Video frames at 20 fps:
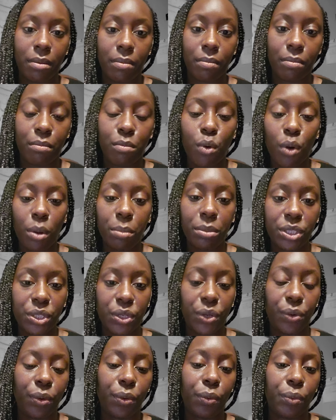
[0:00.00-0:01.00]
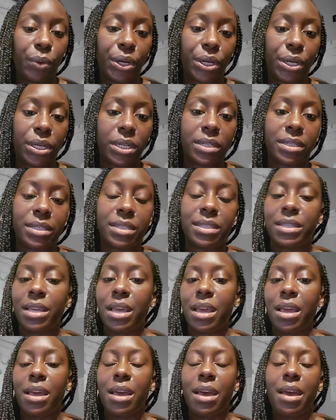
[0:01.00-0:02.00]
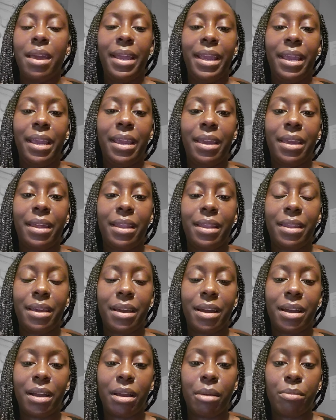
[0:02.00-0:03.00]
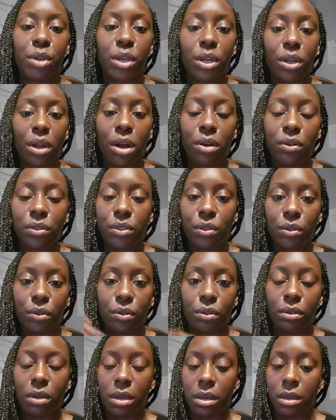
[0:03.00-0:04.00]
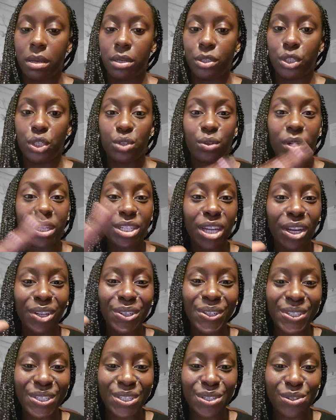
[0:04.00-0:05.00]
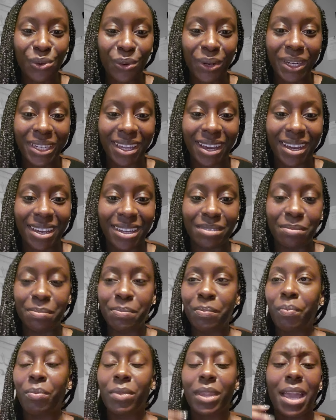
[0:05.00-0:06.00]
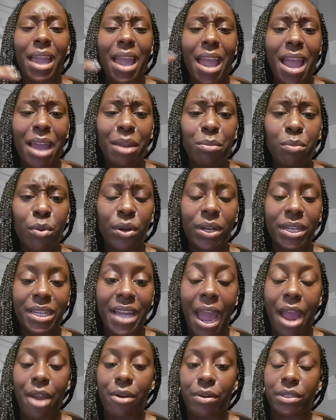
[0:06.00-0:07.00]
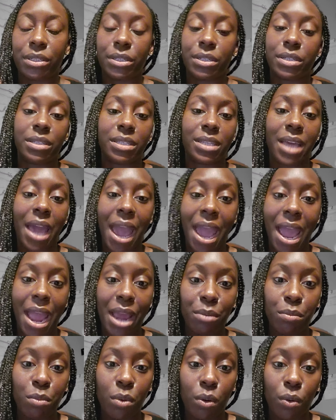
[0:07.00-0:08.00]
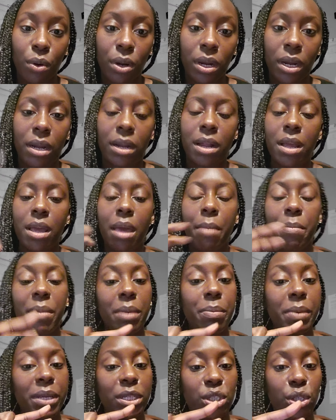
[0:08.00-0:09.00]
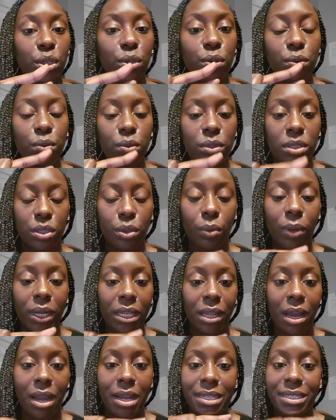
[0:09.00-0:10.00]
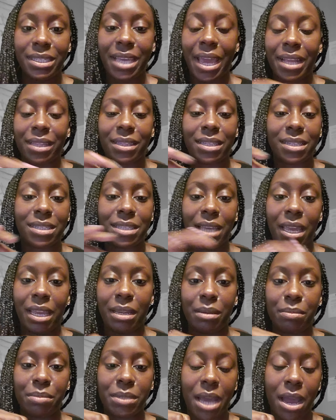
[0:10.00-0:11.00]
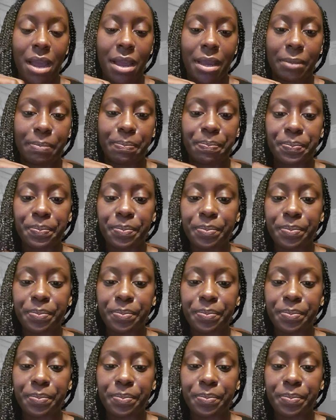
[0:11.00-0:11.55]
more material words, and you can also stretch out your storyline. Add more characters, add more, maybe 2 storylines at the same time.